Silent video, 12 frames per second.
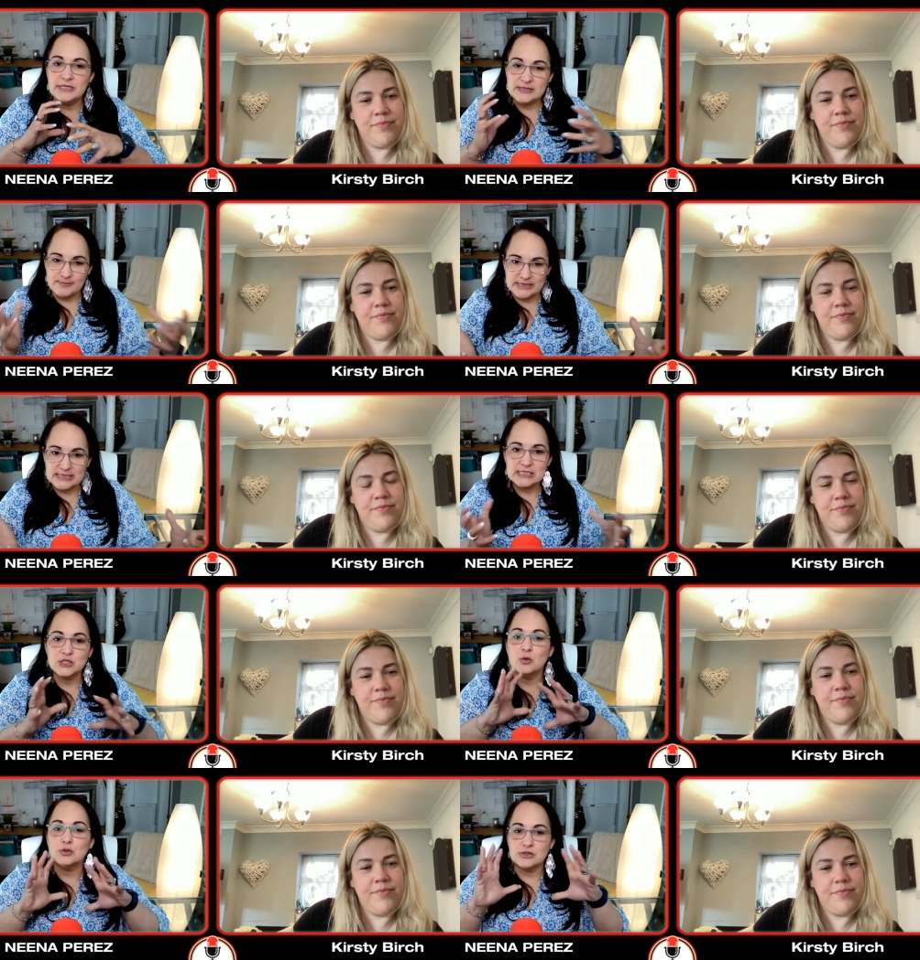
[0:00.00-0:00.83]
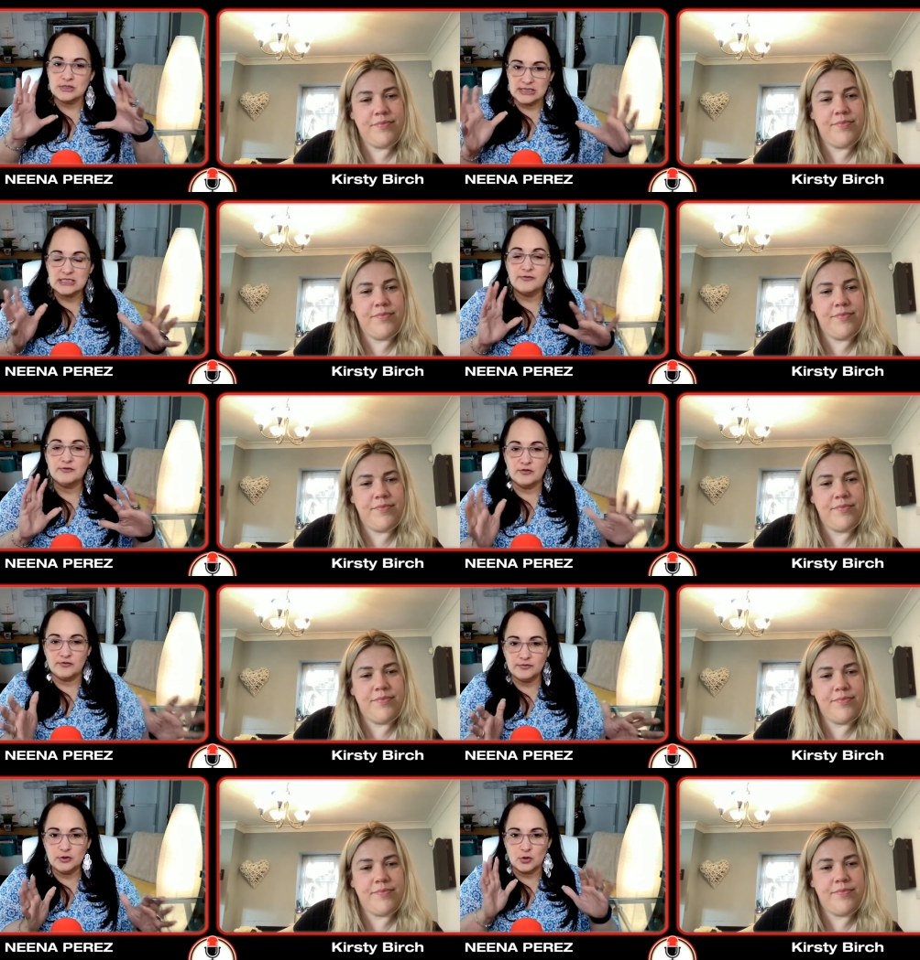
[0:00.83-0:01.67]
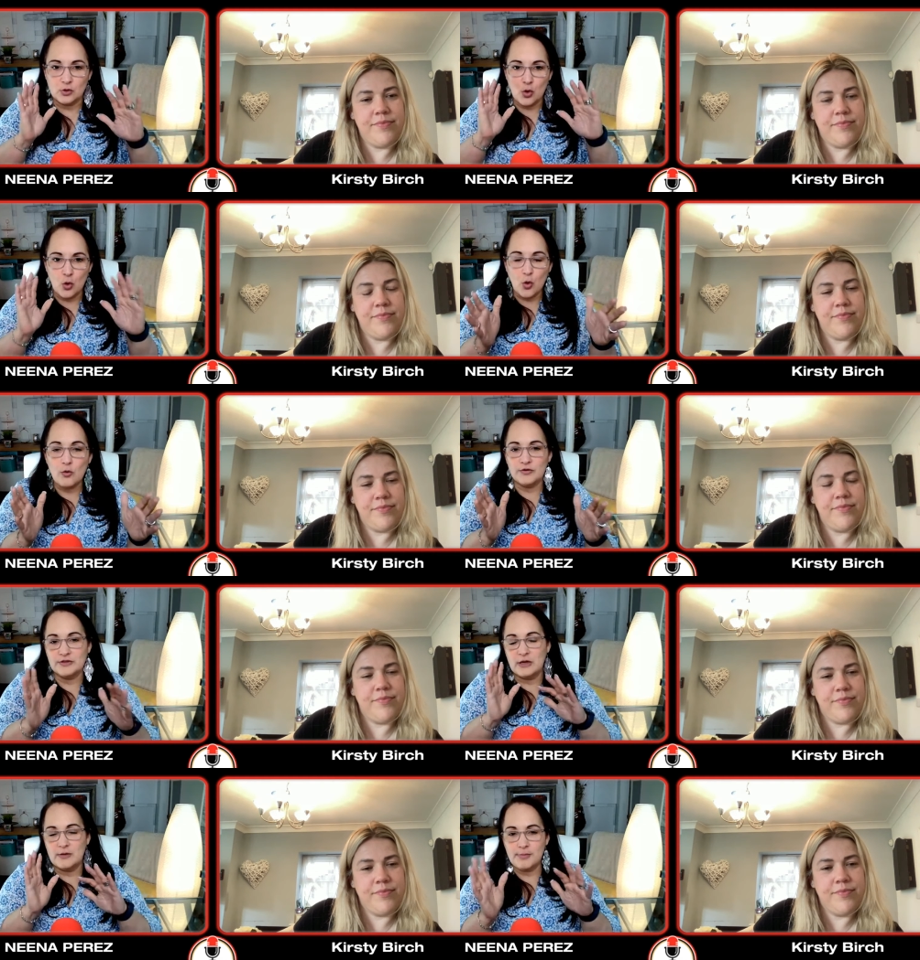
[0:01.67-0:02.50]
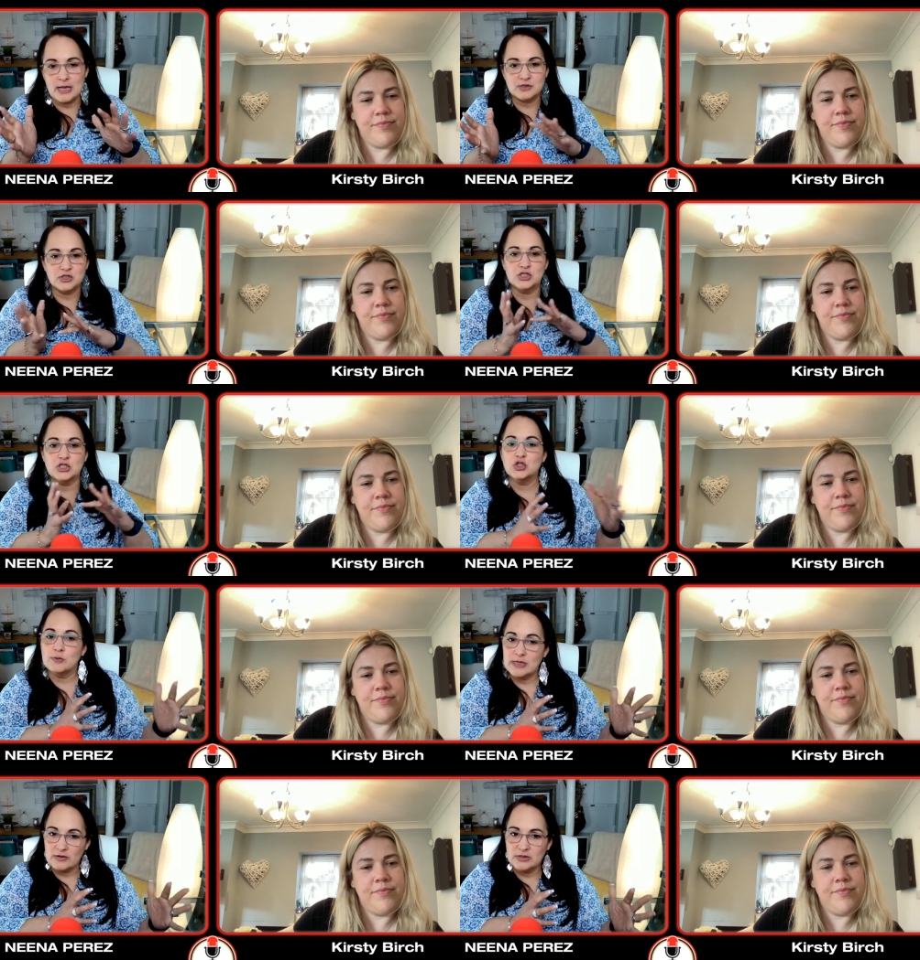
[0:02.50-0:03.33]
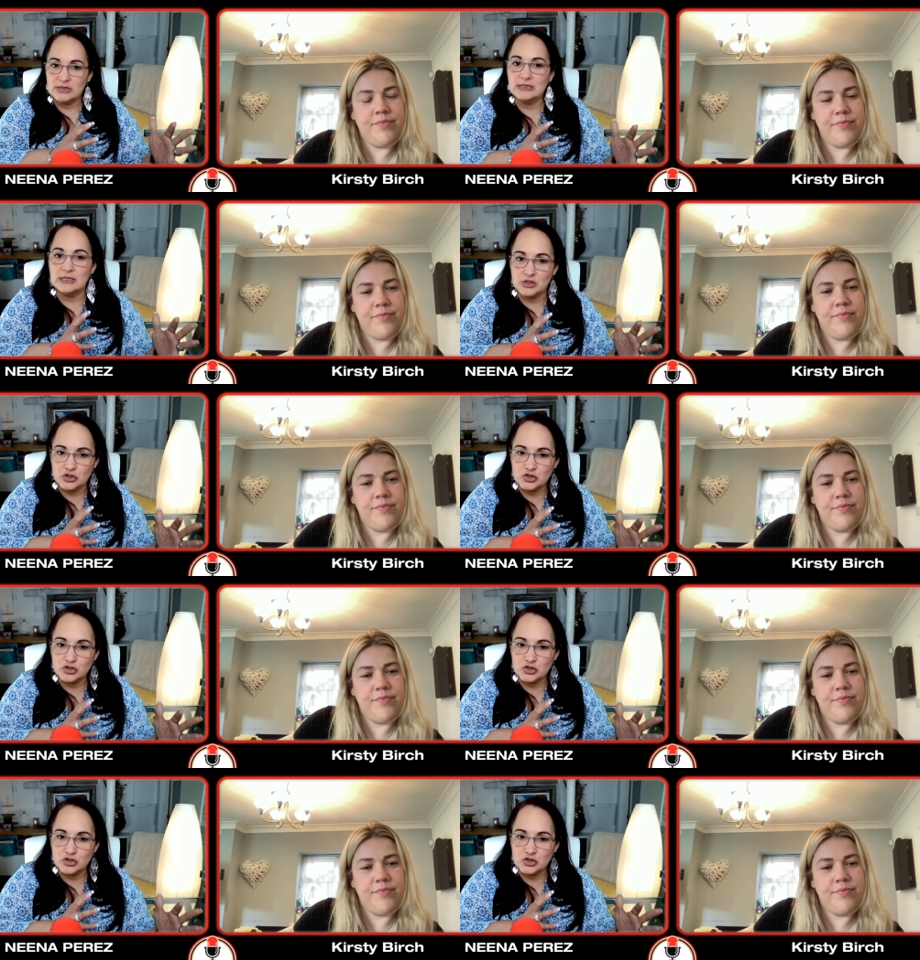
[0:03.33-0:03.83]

Speaker 1: these business owners and stuff to you know go over their imposter syndrome and everything that they're